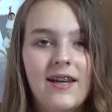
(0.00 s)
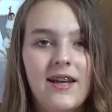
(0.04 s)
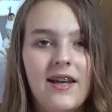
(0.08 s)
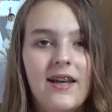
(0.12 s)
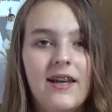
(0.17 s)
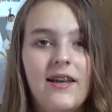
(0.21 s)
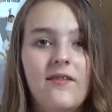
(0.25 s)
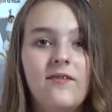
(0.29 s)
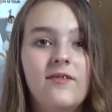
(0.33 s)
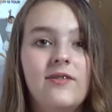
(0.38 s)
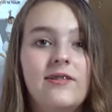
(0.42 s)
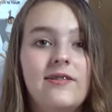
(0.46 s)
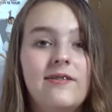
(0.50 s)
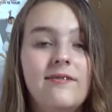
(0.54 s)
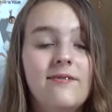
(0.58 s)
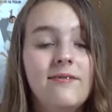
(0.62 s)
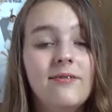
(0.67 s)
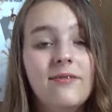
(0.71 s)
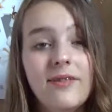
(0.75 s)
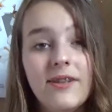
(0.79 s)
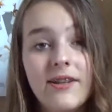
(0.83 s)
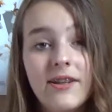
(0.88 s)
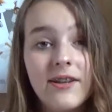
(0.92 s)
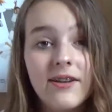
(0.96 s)
was
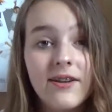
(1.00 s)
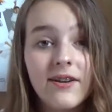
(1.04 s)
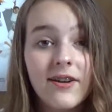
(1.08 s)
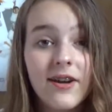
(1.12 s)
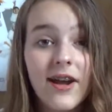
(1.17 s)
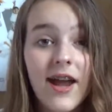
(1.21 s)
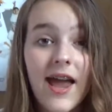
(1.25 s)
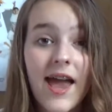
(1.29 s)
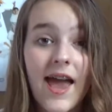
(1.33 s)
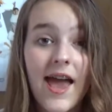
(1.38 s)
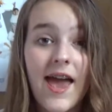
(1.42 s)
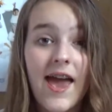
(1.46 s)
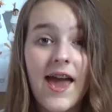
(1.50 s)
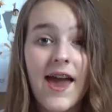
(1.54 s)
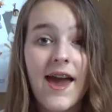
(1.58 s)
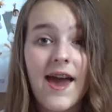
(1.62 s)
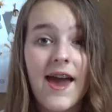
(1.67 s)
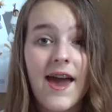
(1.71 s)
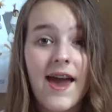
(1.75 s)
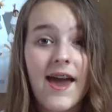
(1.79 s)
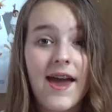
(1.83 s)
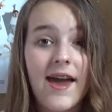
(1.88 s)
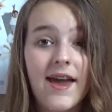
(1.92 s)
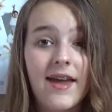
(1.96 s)
school year,
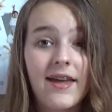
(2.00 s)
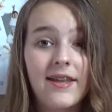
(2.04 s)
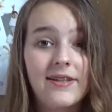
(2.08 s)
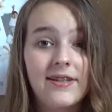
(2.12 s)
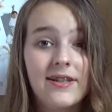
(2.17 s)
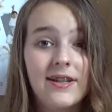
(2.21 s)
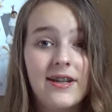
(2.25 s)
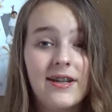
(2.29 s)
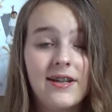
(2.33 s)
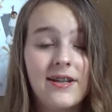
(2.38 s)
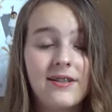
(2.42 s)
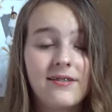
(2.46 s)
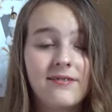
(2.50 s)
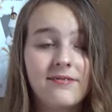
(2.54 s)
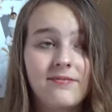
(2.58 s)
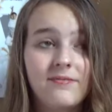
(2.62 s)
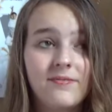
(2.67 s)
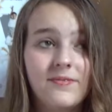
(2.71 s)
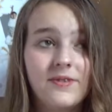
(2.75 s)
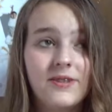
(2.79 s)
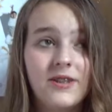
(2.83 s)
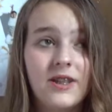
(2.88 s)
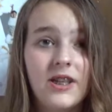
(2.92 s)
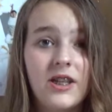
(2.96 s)
and
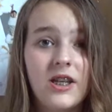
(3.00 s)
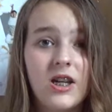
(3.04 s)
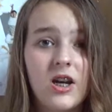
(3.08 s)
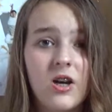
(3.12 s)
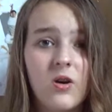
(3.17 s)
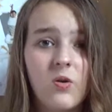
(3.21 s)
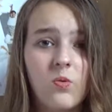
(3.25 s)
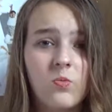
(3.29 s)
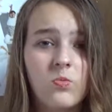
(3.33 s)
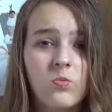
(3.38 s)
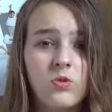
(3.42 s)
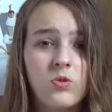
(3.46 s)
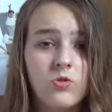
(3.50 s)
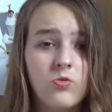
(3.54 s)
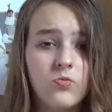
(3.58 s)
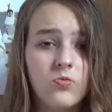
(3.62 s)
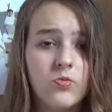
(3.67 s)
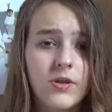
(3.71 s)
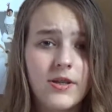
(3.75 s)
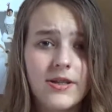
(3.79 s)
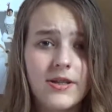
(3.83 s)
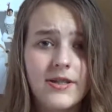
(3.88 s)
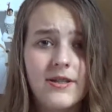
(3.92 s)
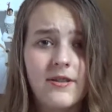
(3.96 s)
you know, you
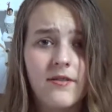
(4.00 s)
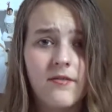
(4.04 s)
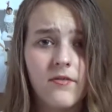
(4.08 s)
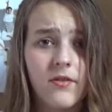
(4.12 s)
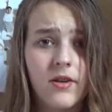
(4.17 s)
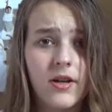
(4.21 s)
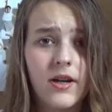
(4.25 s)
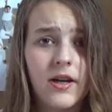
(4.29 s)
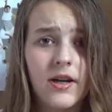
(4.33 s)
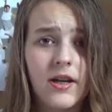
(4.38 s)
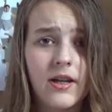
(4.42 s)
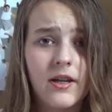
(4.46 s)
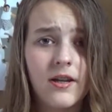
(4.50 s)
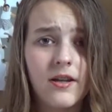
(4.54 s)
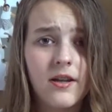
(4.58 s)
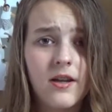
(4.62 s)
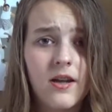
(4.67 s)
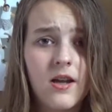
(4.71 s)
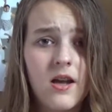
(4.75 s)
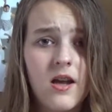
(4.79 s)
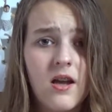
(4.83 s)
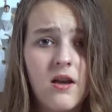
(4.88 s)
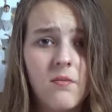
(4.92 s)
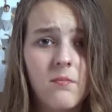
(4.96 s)
read different
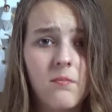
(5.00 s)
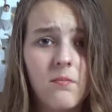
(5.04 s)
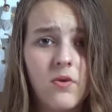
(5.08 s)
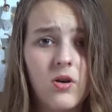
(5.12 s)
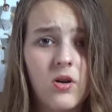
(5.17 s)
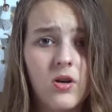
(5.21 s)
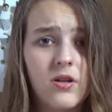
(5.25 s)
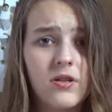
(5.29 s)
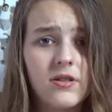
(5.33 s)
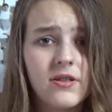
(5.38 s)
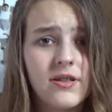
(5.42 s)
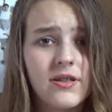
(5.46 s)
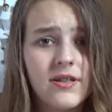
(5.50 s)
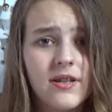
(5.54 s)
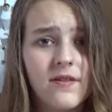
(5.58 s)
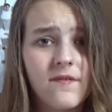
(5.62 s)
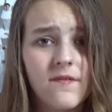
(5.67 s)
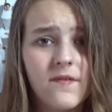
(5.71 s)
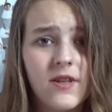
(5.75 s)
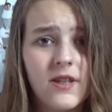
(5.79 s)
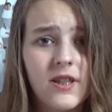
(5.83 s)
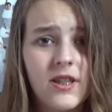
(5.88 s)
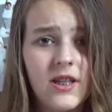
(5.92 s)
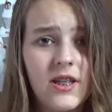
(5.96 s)
books and
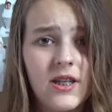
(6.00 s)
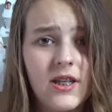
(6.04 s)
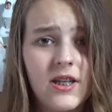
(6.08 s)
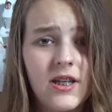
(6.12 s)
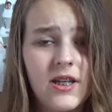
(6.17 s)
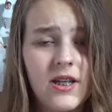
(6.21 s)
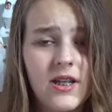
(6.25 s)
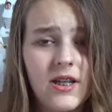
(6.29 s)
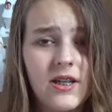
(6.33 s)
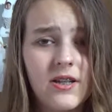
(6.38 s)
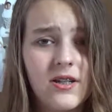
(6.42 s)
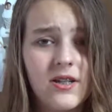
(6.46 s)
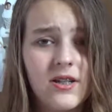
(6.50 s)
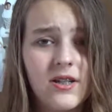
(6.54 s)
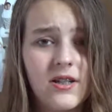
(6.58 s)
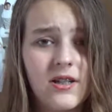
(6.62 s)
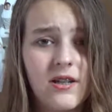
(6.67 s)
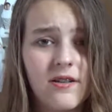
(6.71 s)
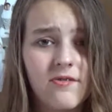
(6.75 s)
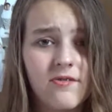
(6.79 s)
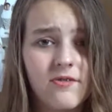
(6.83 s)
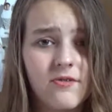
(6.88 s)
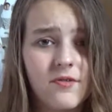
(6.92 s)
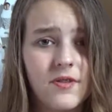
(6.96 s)
everything. You
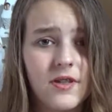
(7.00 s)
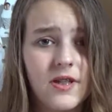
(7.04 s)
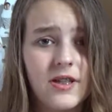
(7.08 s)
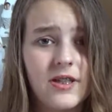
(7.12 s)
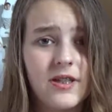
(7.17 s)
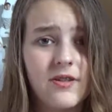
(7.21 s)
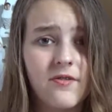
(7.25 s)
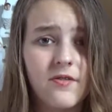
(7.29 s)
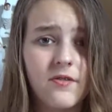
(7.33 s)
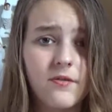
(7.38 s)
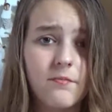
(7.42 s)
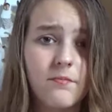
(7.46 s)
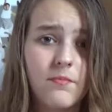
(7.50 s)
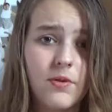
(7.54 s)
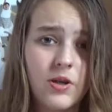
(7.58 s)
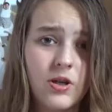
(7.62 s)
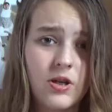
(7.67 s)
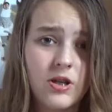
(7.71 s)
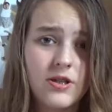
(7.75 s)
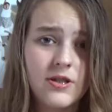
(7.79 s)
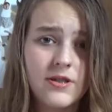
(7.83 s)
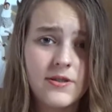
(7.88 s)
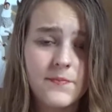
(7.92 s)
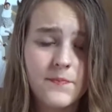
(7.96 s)
have to read different
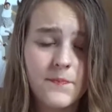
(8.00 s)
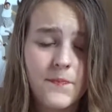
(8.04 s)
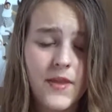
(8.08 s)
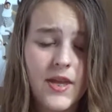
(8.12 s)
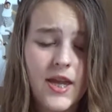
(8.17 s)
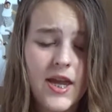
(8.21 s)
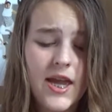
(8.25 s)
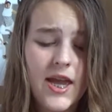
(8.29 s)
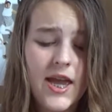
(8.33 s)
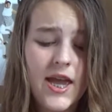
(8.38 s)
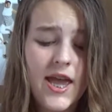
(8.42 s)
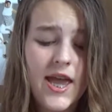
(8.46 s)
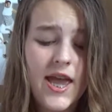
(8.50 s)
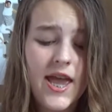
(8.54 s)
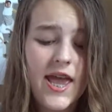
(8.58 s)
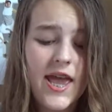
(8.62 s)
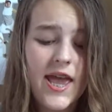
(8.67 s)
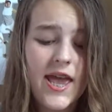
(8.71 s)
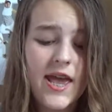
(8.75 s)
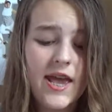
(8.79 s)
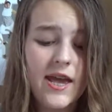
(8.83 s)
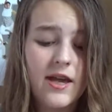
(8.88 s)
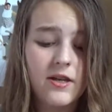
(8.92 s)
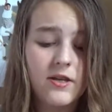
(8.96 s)
books.
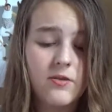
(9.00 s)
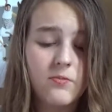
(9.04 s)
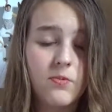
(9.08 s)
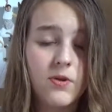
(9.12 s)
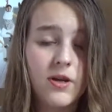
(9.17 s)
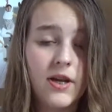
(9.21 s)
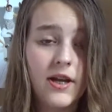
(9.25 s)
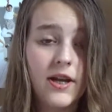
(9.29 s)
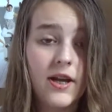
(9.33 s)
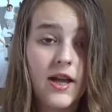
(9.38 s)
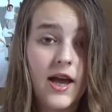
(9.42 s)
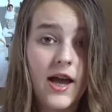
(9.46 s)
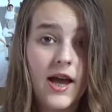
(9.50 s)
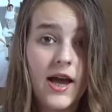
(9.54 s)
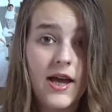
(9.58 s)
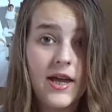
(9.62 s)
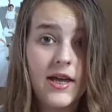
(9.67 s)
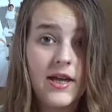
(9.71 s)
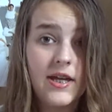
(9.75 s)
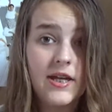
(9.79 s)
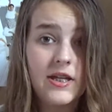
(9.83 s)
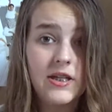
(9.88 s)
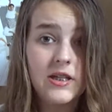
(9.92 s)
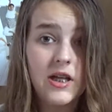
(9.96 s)
And what I got
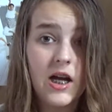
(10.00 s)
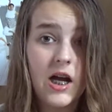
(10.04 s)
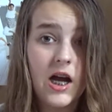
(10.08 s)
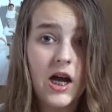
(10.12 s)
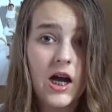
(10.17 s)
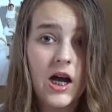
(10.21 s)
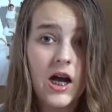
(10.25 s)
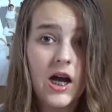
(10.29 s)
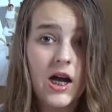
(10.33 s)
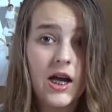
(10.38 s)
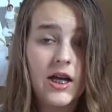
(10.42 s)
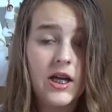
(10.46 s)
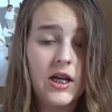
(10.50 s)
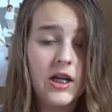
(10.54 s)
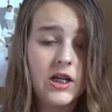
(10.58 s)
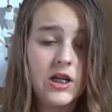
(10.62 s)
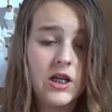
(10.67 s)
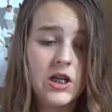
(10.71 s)
is I